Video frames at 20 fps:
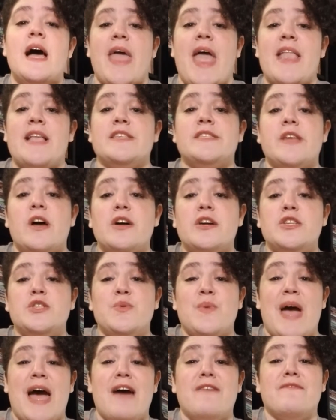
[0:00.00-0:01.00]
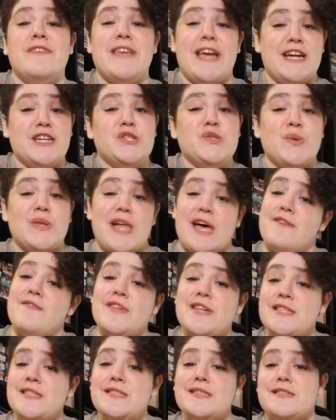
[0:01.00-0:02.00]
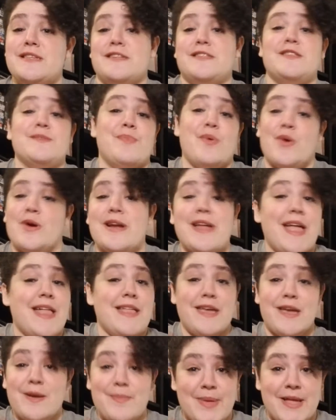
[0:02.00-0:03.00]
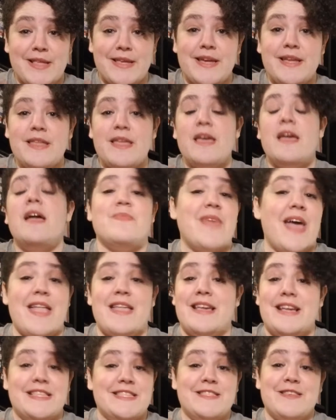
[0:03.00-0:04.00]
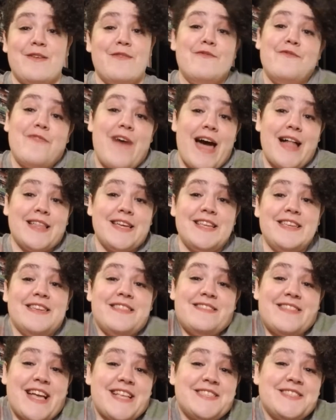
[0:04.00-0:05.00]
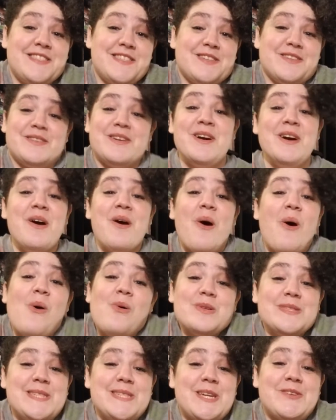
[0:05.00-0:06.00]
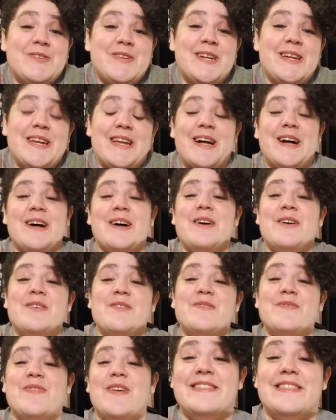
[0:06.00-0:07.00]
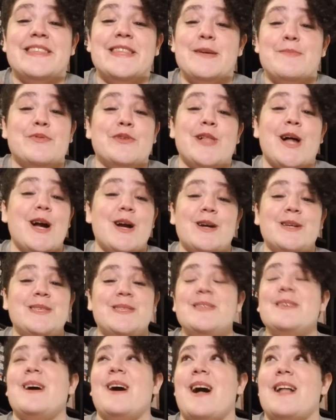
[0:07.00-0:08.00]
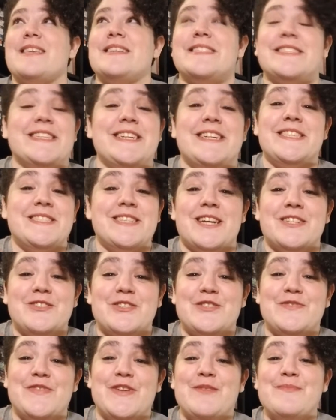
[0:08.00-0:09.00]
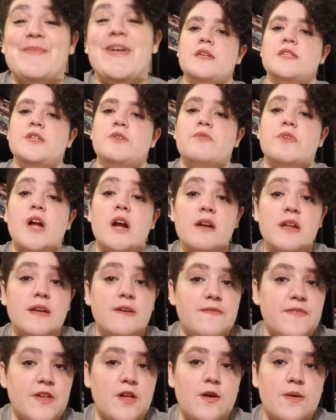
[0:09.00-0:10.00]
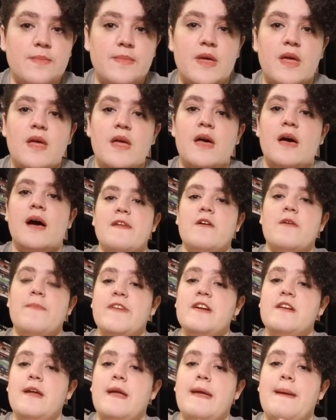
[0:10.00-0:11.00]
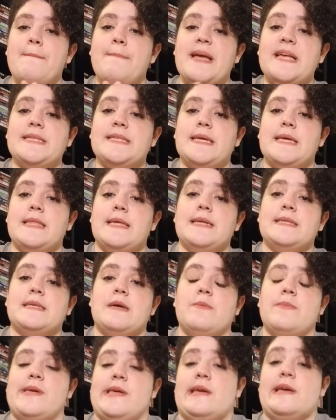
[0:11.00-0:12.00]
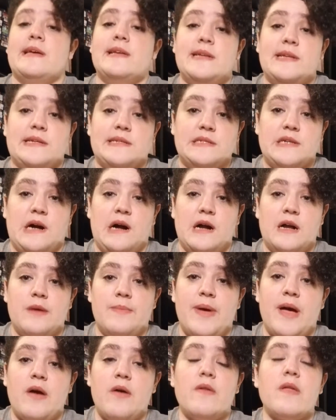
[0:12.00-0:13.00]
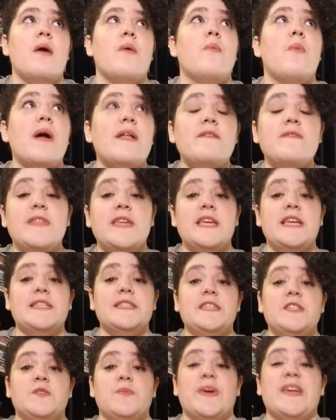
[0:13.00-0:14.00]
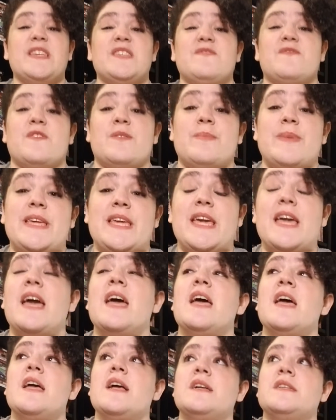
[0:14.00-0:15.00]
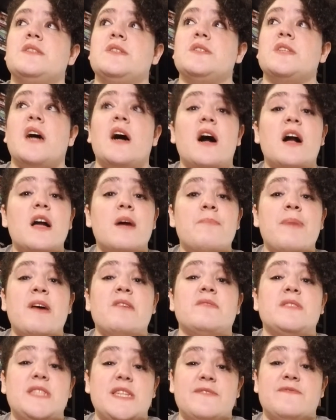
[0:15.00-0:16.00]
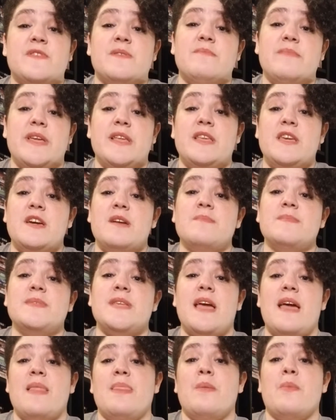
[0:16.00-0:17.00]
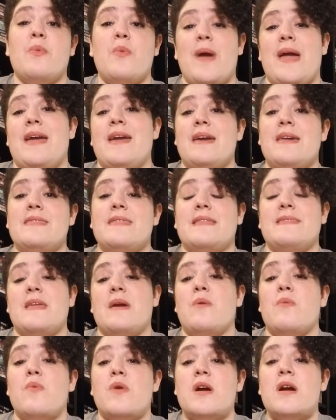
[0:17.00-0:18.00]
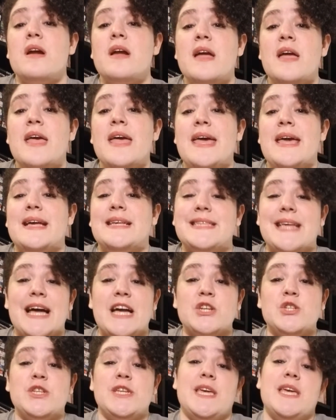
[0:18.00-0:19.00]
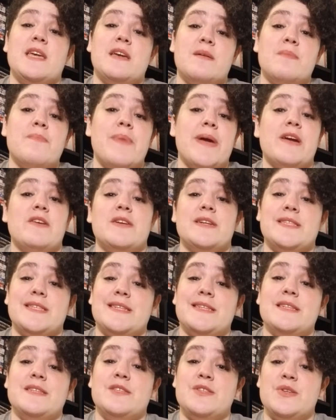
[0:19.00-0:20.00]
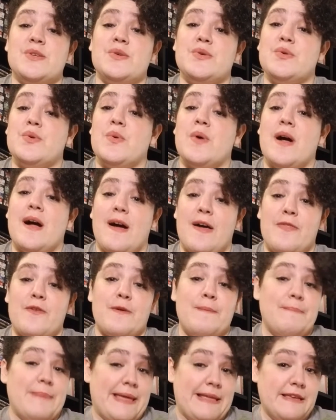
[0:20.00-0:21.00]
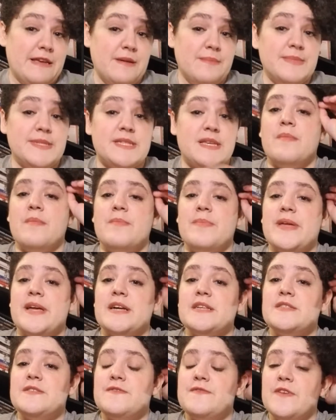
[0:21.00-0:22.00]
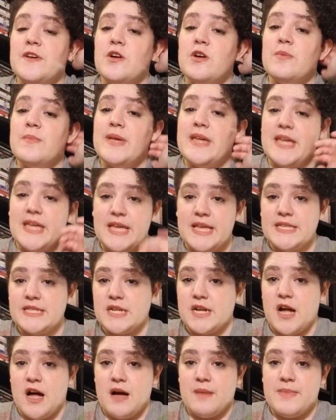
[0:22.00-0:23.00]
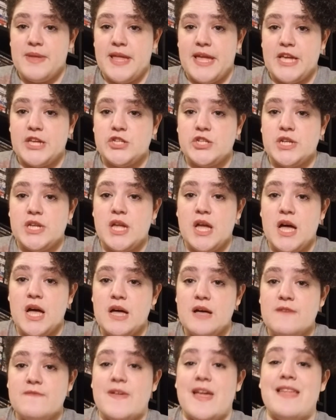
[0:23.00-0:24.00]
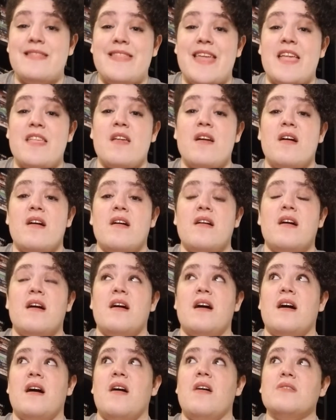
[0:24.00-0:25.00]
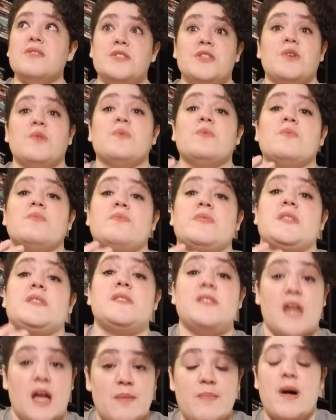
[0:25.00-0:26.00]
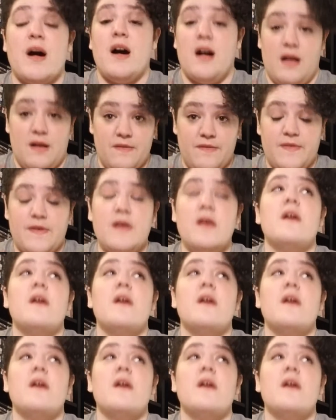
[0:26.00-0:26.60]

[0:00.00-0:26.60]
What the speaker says: And as long as you have textual evidence to support any opinion, then it's valid. That's the whole secret of the liberal arts, honestly. not just film. So regarding film, there are very basic things that we can talk about. One of the easiest ways for me to talk about different mediums and the way that they work is actually in comparison to other mediums, because film is a combination of, and then also the sum of,